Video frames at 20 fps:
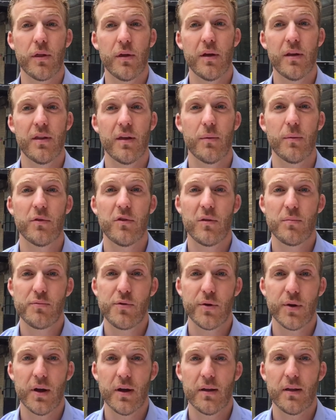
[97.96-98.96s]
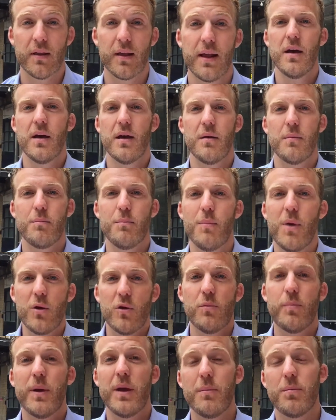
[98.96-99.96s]
third thing, which is products.
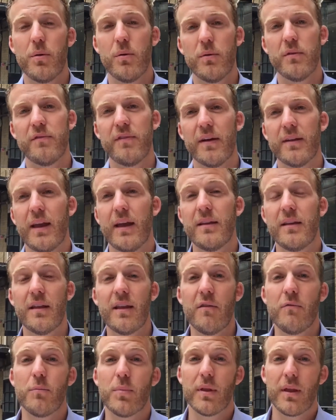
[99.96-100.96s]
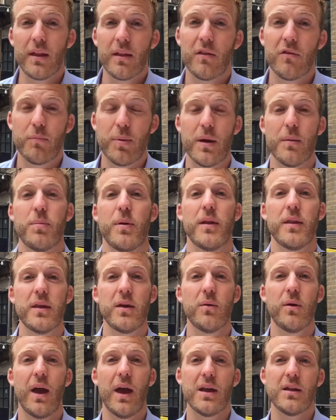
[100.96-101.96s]
Most people, in fact 87% of people in
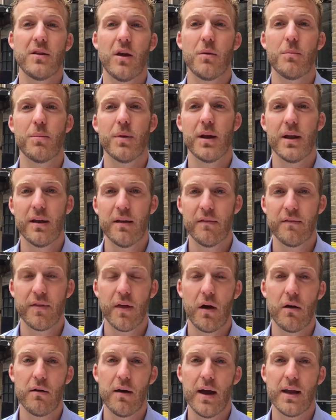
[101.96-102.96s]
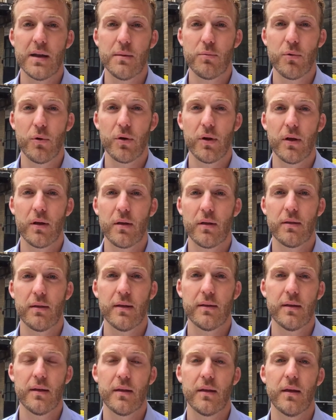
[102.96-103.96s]
the UK, don't believe there are any products
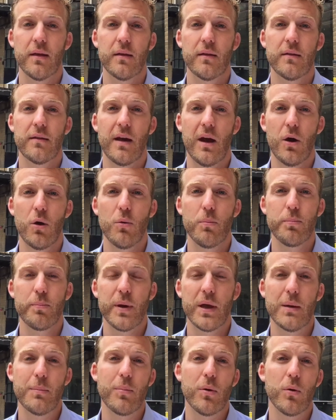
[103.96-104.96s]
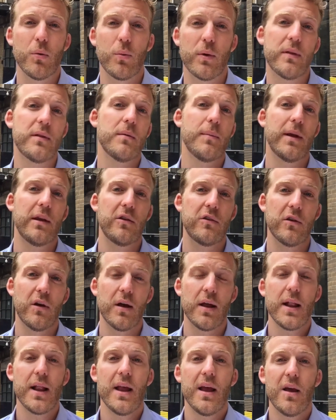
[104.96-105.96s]
that exist to help people with
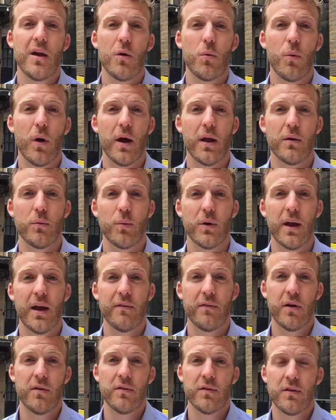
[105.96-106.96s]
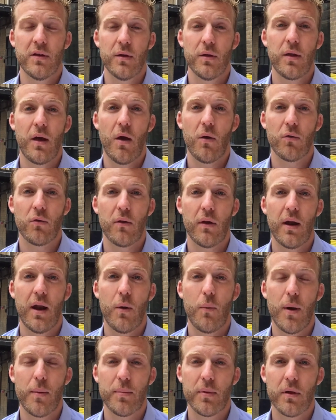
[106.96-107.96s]
dementia, when we have over 2,000 on
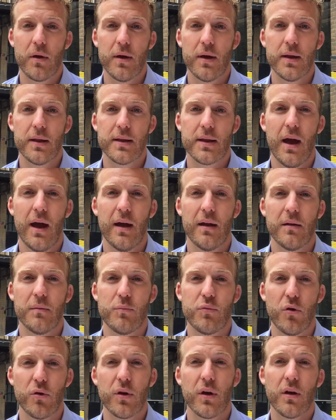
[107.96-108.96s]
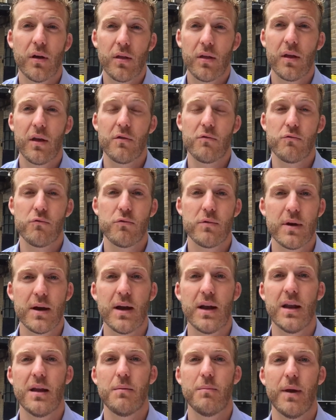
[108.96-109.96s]
our website, and products can
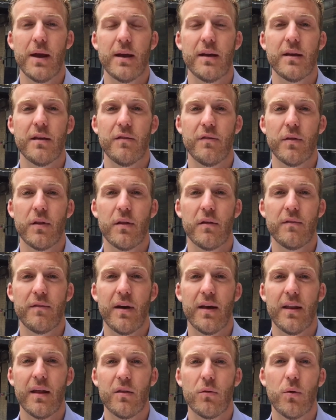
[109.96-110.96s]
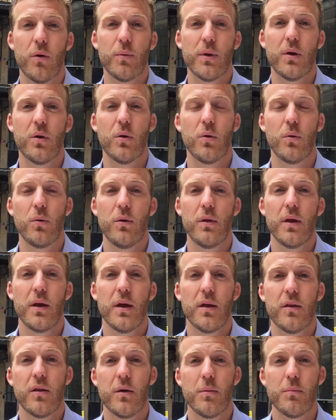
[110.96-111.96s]
really make a difference. In fact, that's why we call
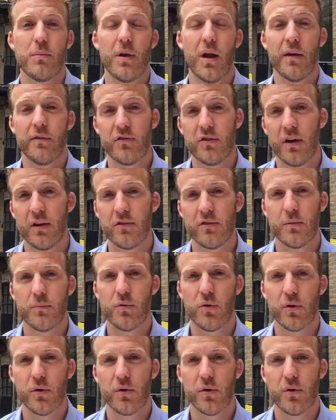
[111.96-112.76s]
them life-changing